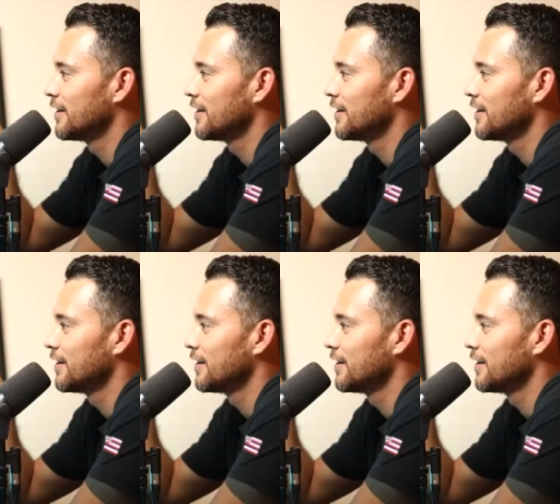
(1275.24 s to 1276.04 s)

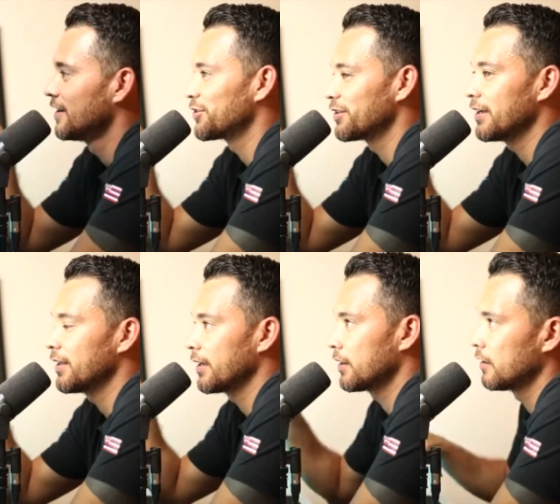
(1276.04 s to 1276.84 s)
it's already too late.
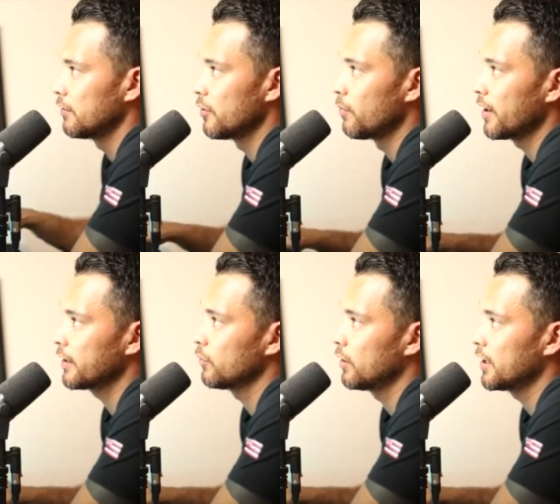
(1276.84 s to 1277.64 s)
Like the market
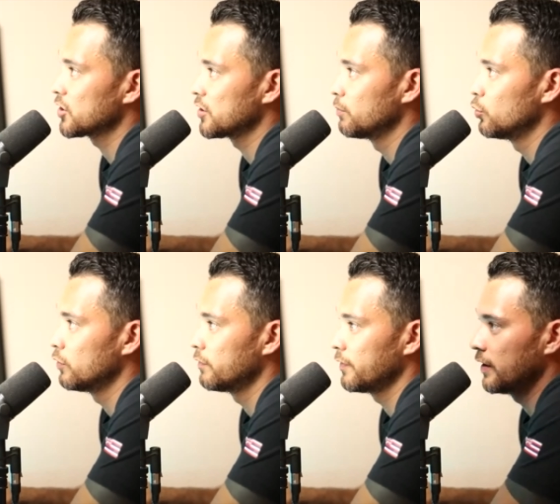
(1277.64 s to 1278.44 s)
will actually
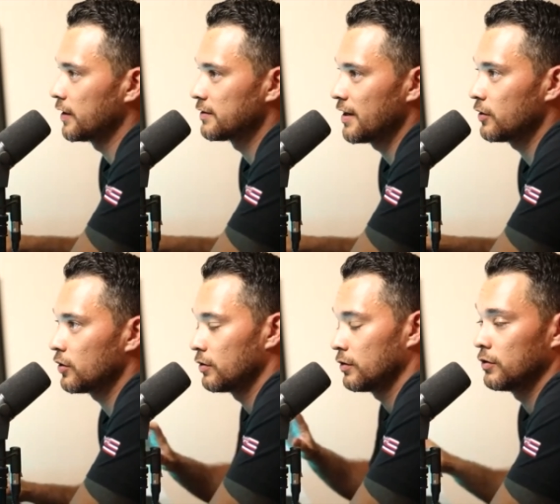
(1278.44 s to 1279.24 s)
move in a
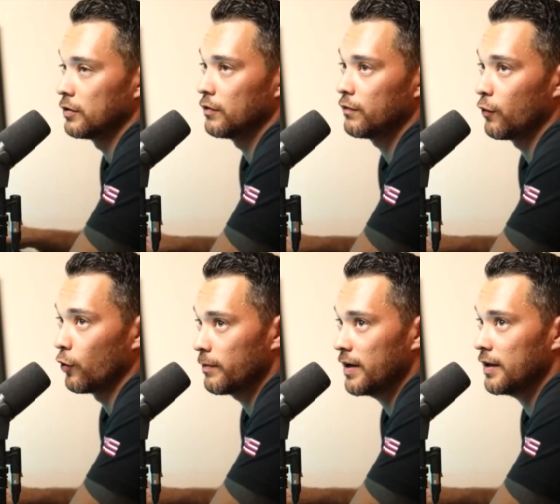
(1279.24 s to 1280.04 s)
technical
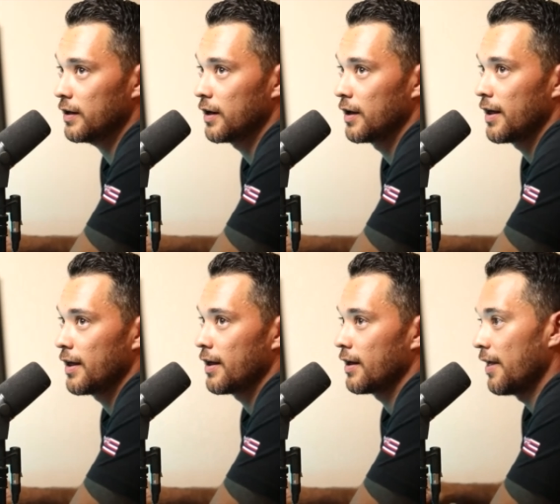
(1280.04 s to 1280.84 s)
format,
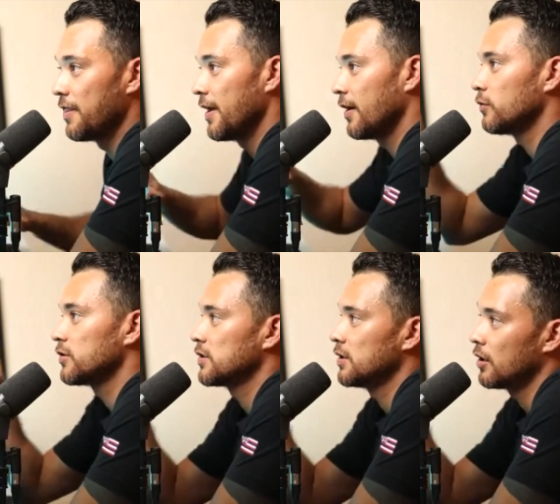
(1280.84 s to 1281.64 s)
and then we'll
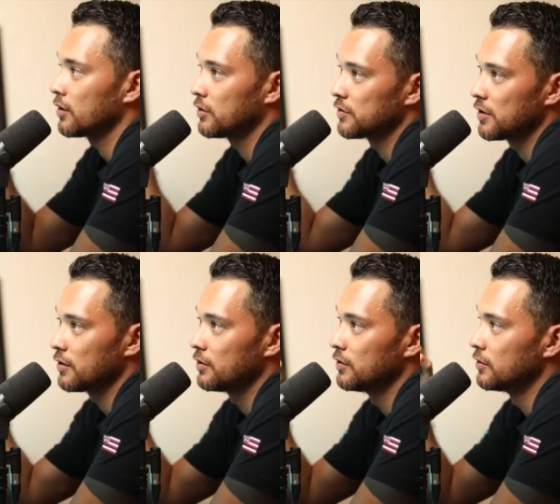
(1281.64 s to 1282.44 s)
see articles on the
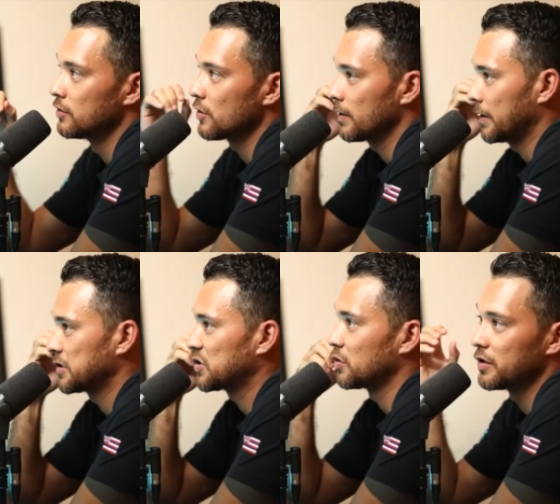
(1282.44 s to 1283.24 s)
news or like
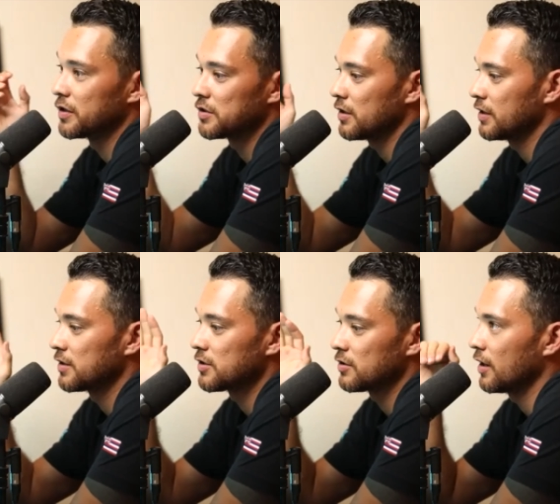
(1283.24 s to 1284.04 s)
stories on
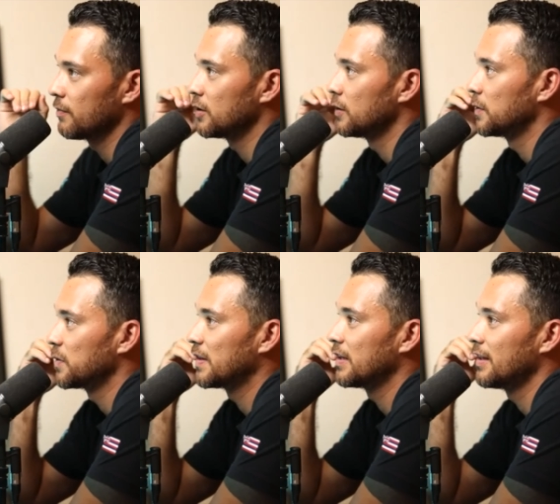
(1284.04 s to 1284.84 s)
Instagram. You know,
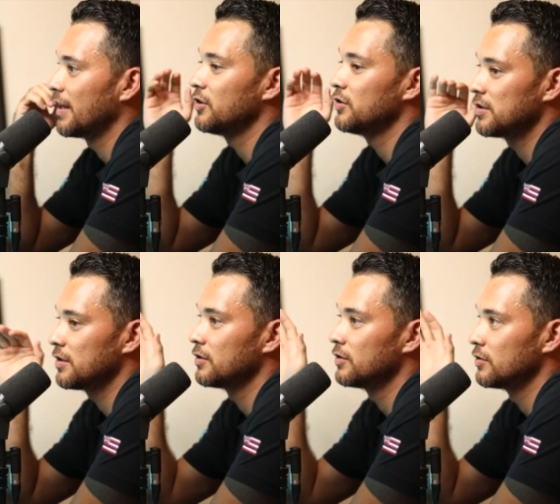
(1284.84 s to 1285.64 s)
then you see
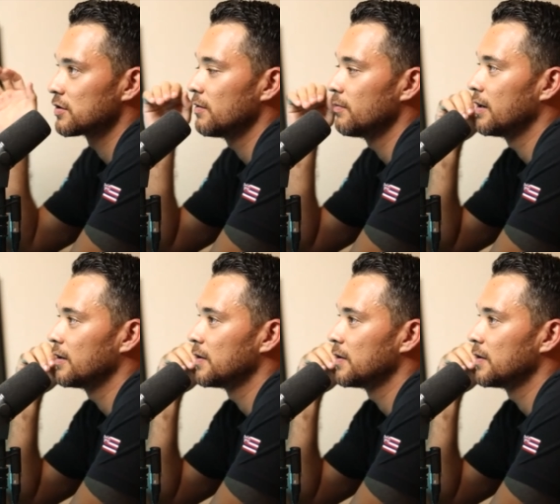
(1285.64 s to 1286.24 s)
the news come out,